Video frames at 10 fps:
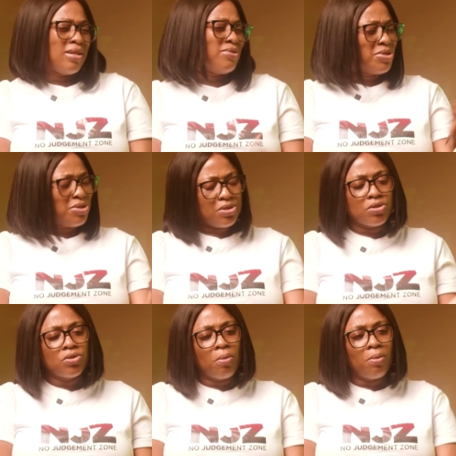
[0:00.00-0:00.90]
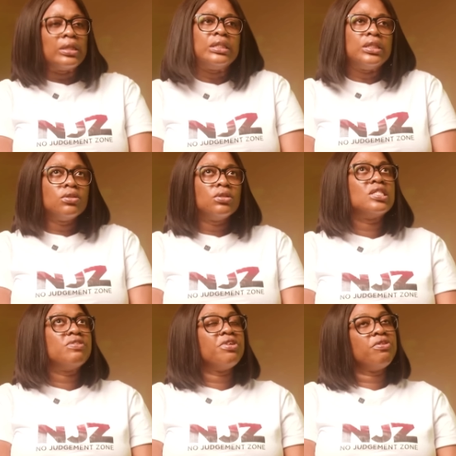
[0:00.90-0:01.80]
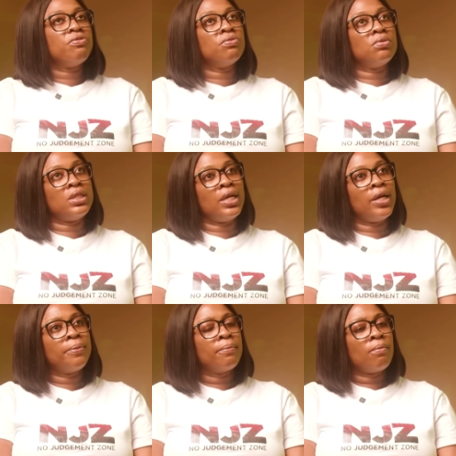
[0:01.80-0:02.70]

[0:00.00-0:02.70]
It was just normal until this fateful day